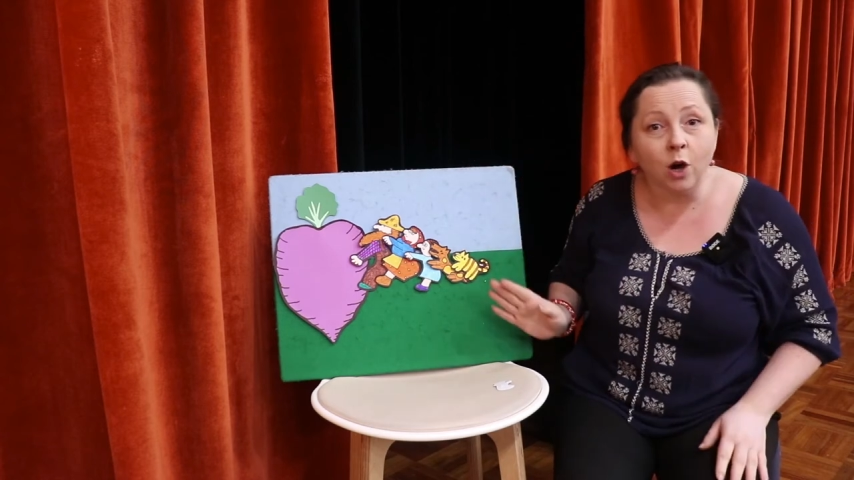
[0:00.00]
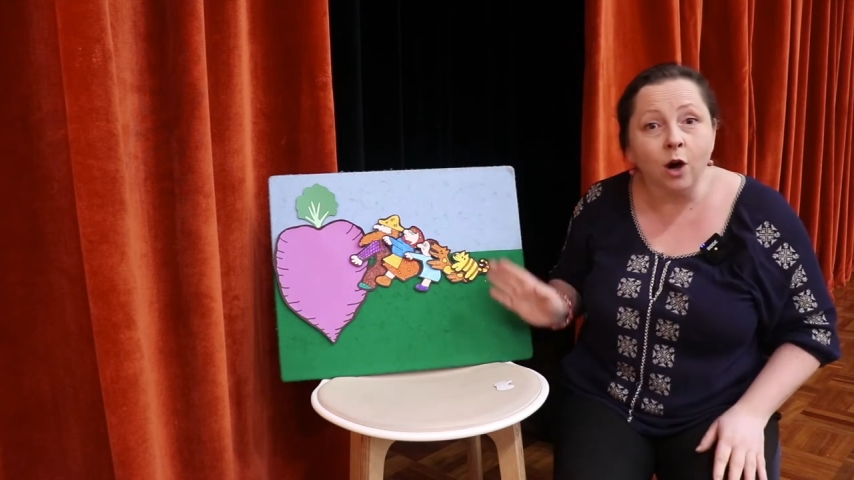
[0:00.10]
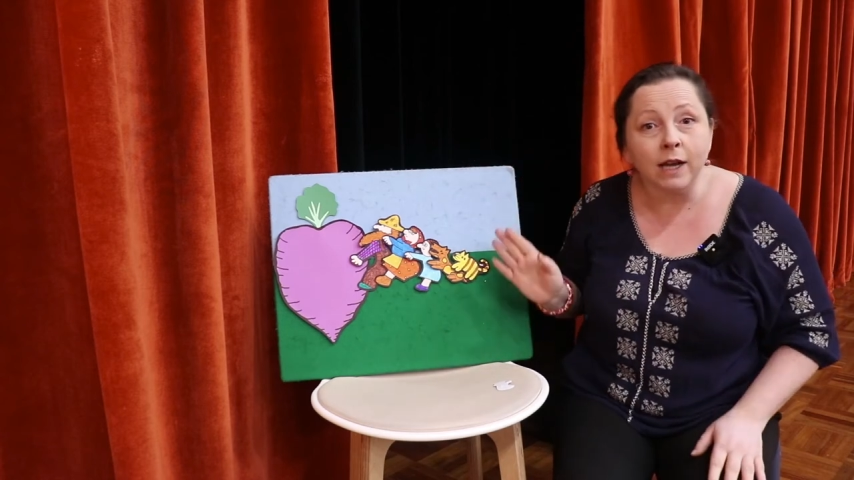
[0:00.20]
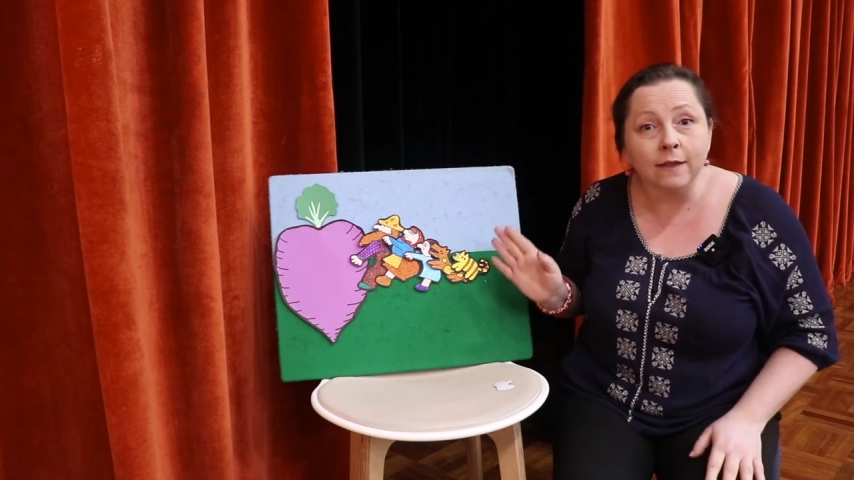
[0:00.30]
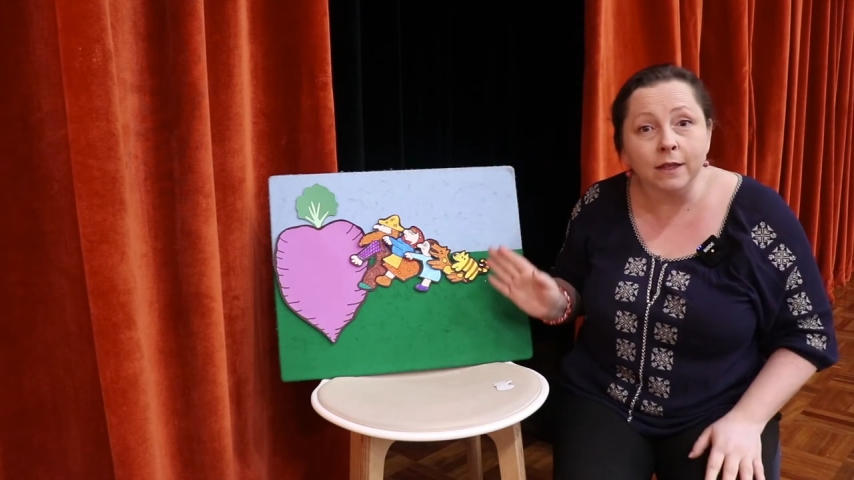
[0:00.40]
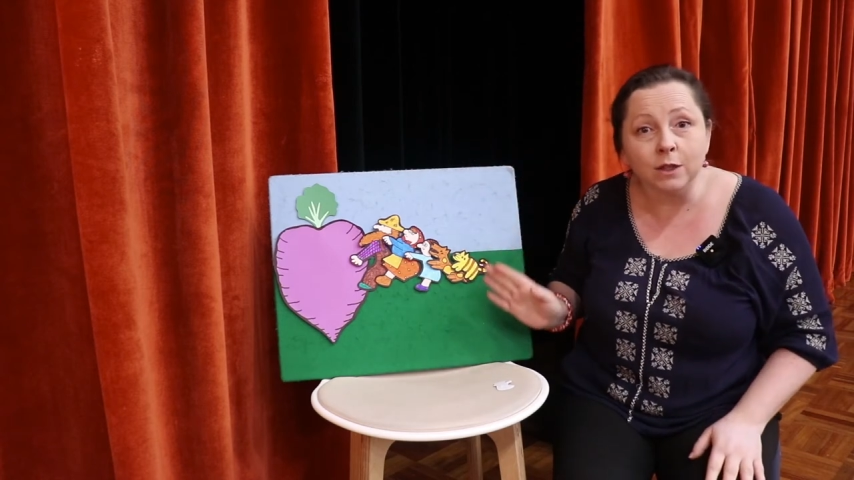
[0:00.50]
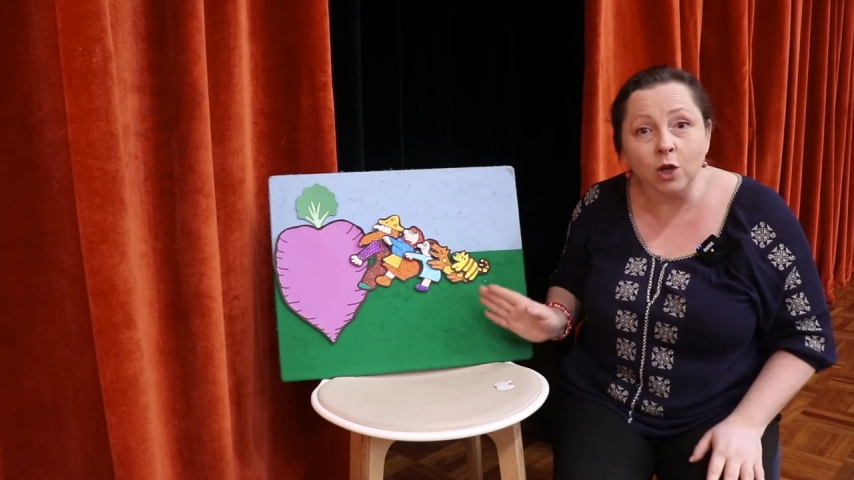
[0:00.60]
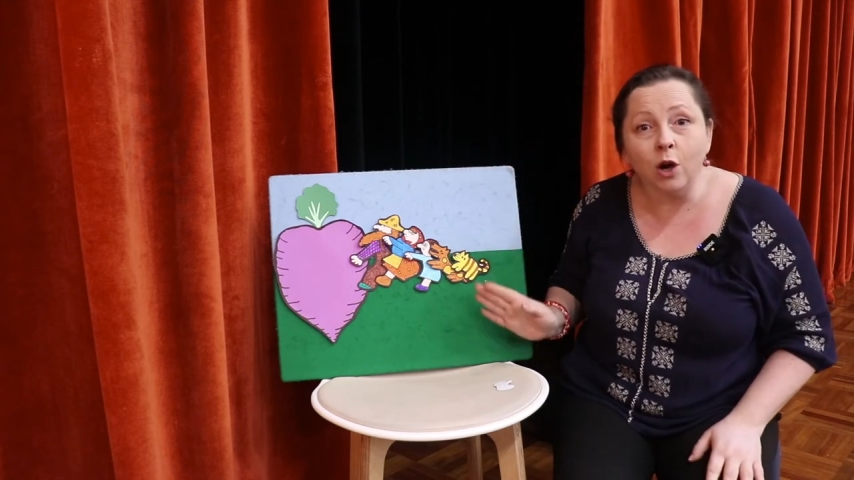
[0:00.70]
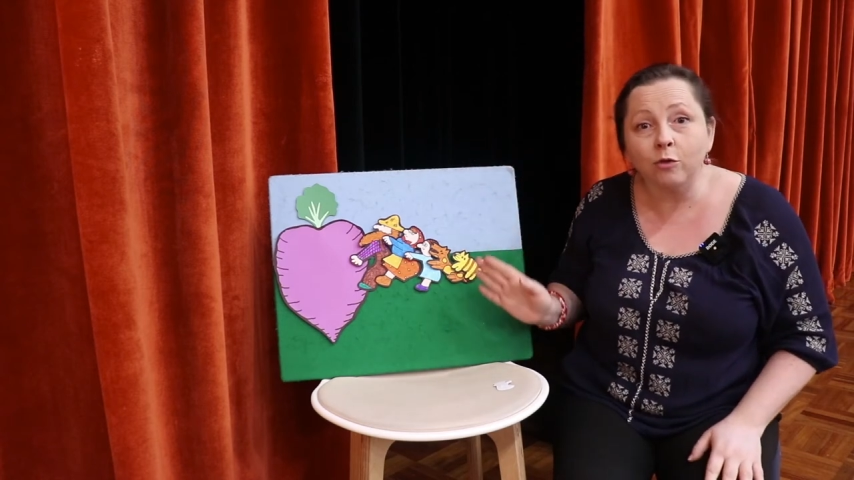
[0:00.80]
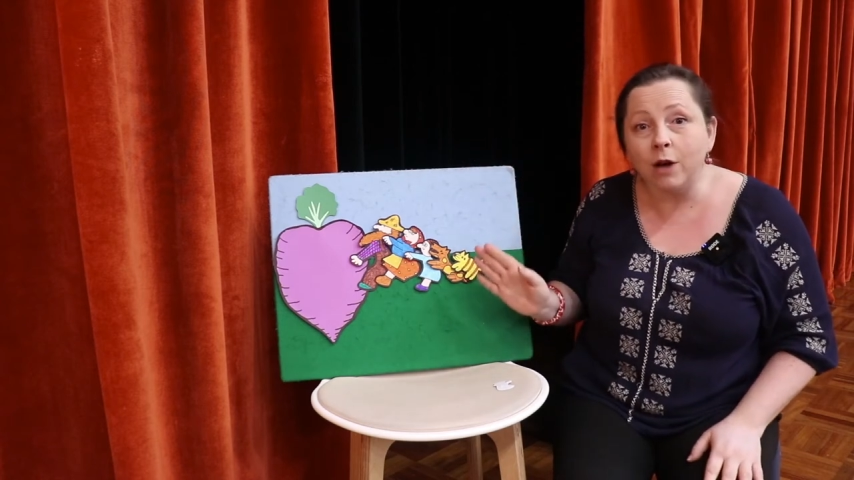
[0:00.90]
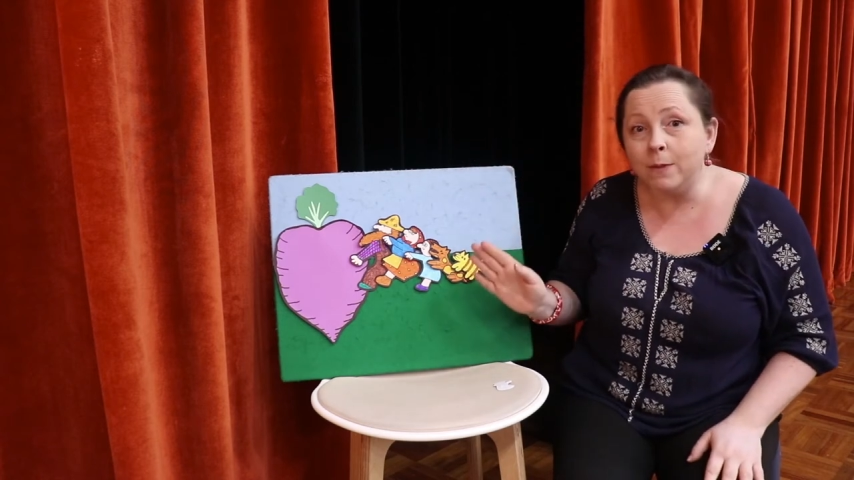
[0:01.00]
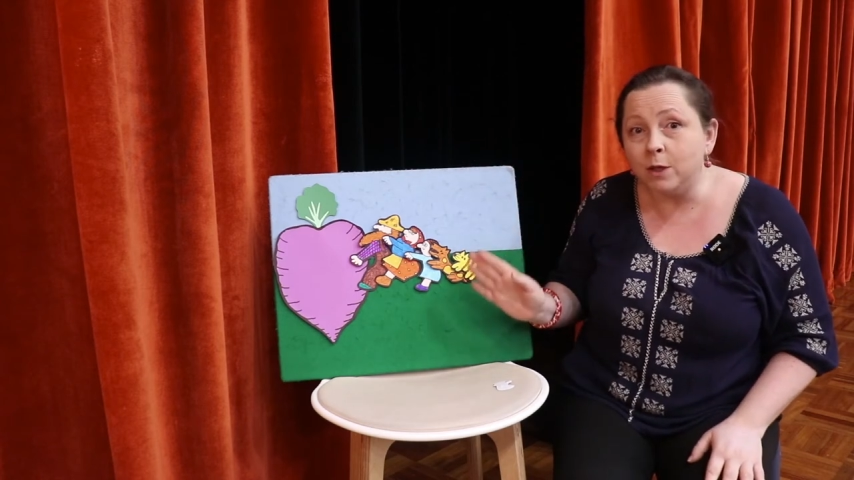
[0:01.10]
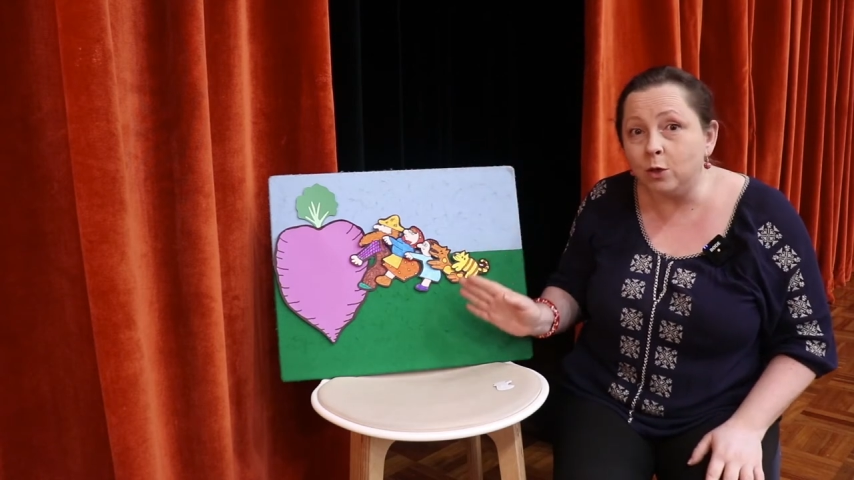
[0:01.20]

dog and the dog grabbed the